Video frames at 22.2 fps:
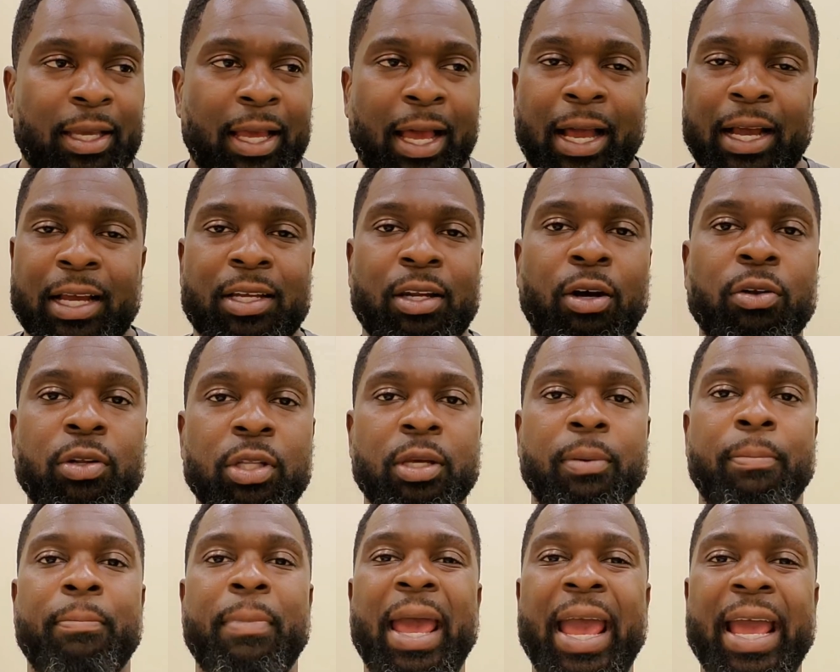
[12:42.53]
can only
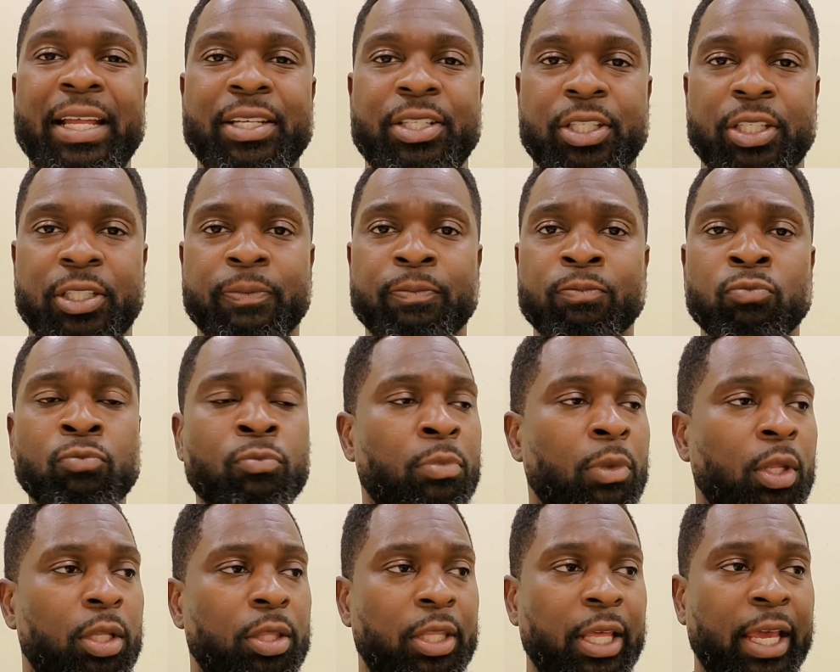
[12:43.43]
imagine
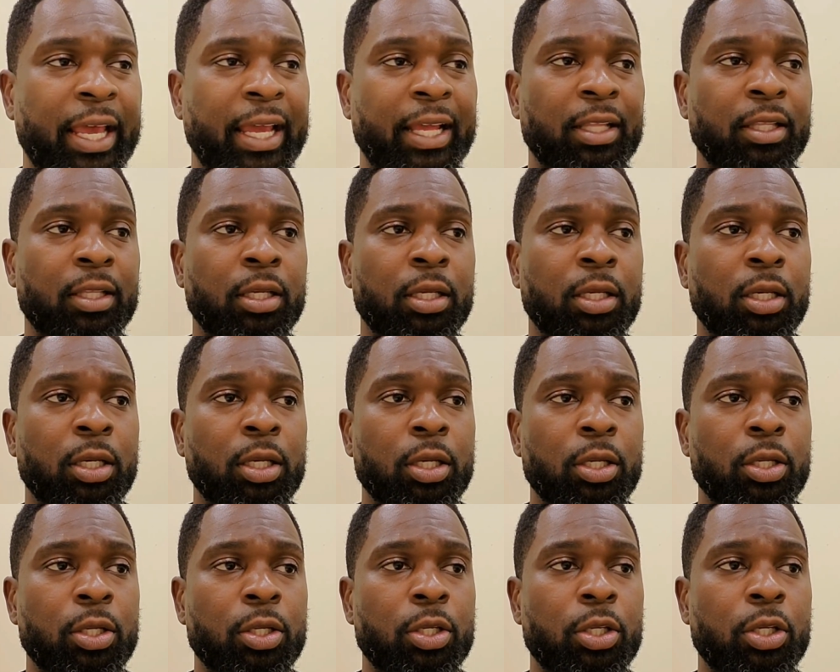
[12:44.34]
that
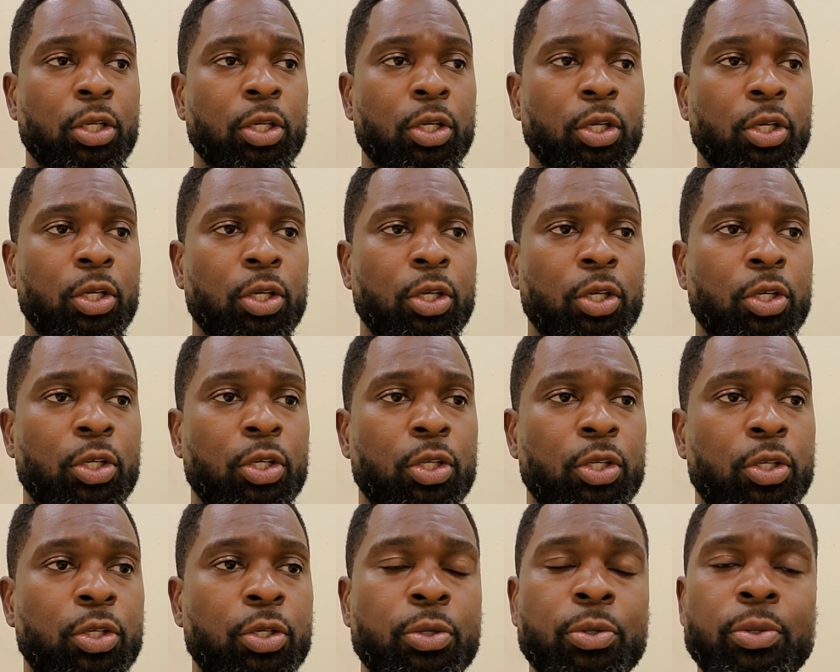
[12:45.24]

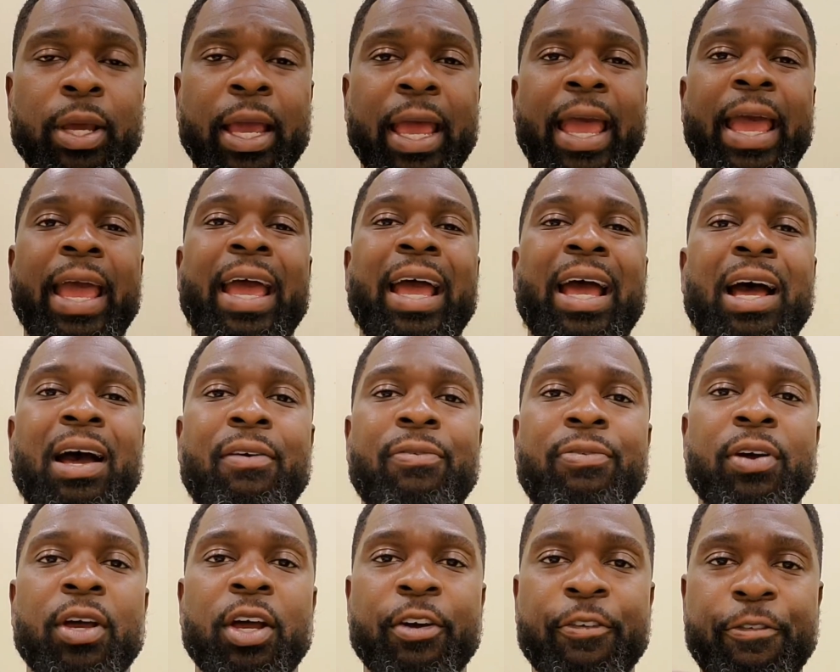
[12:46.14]
you have
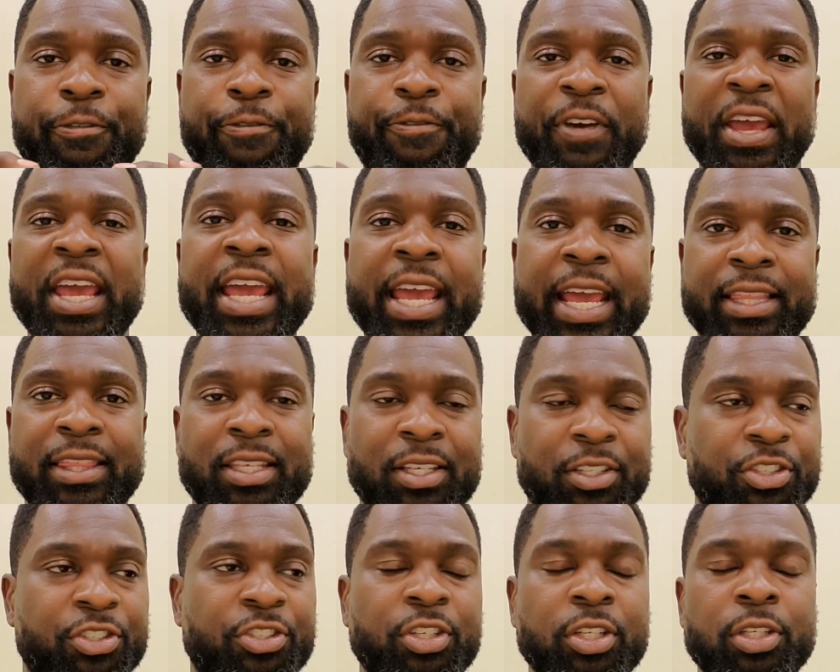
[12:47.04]
fed
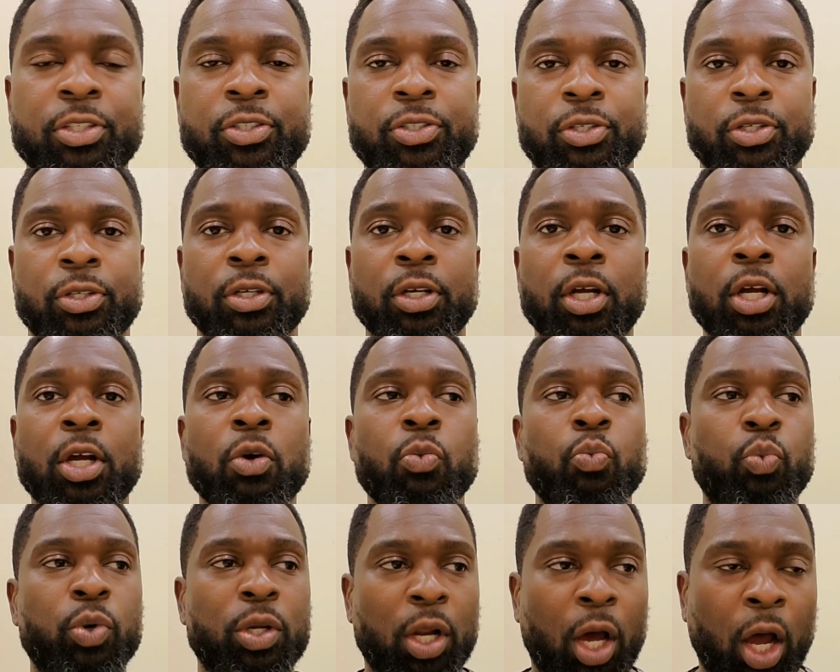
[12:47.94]
this sister
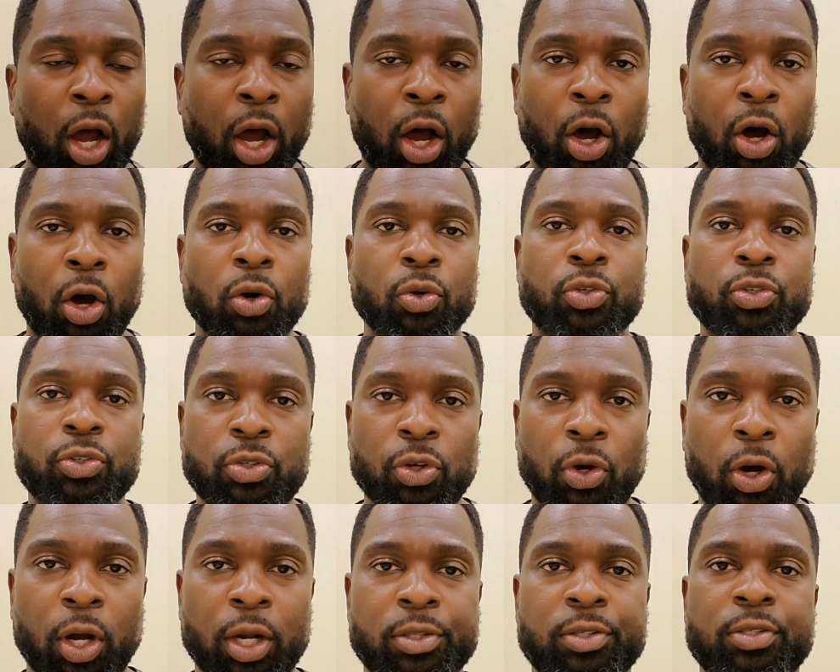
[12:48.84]
with all
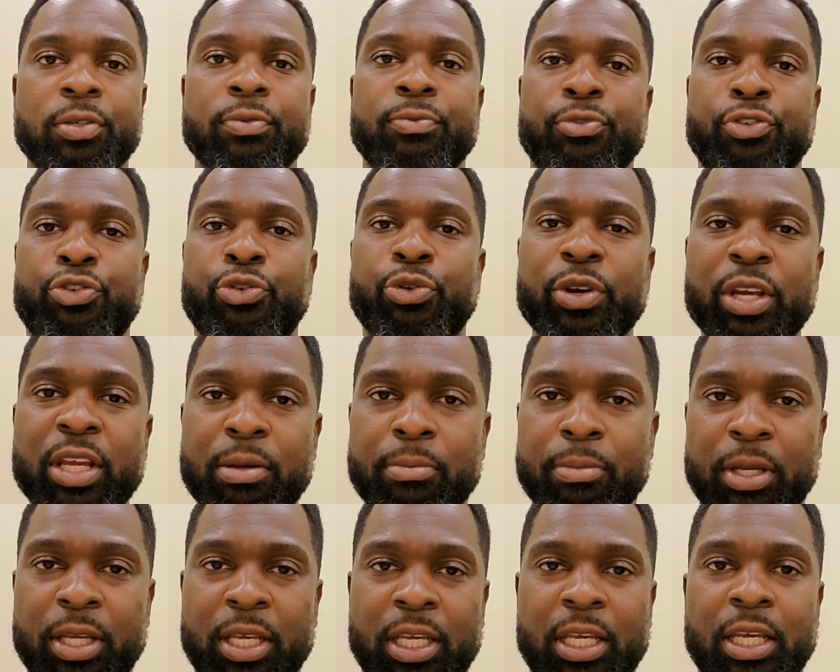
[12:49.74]
sorts of
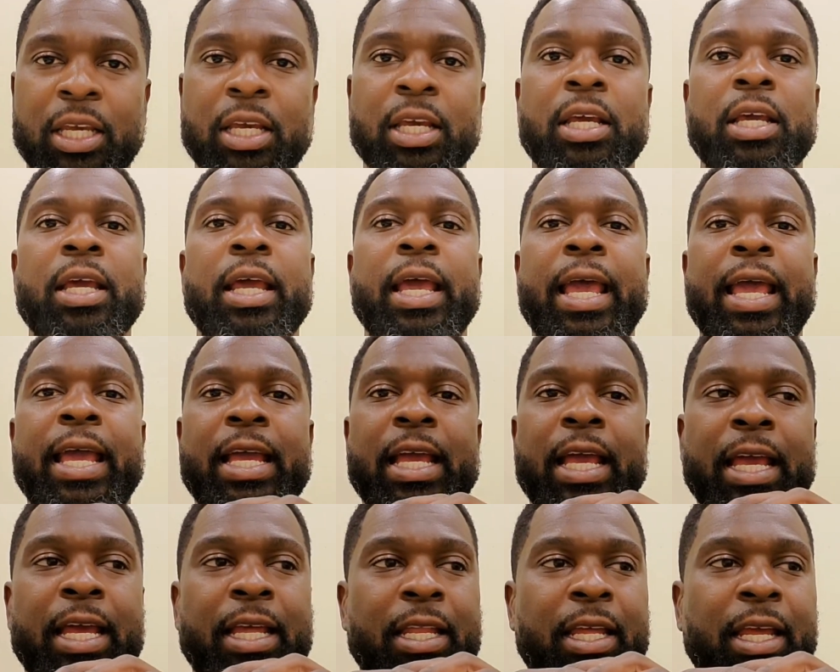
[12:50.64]
dreamy
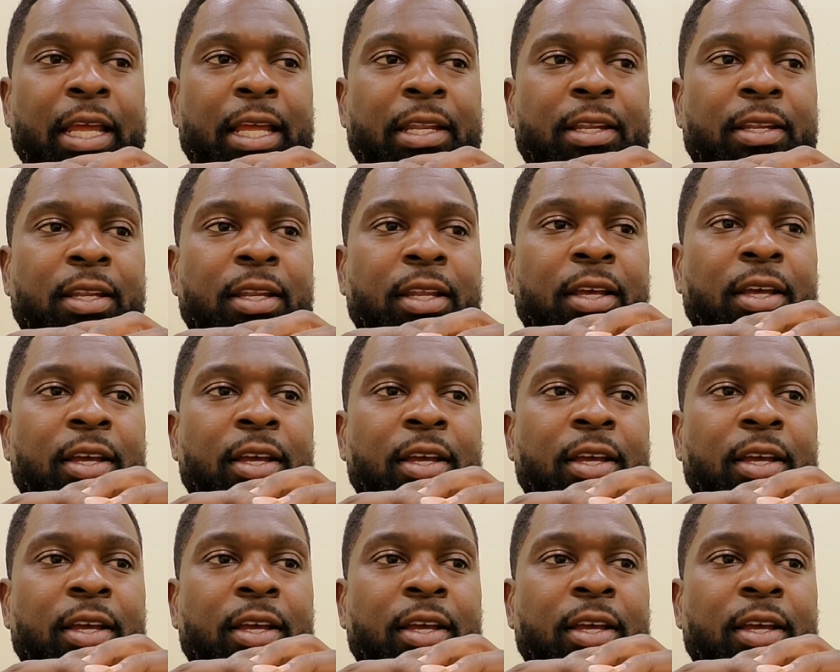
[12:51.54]
and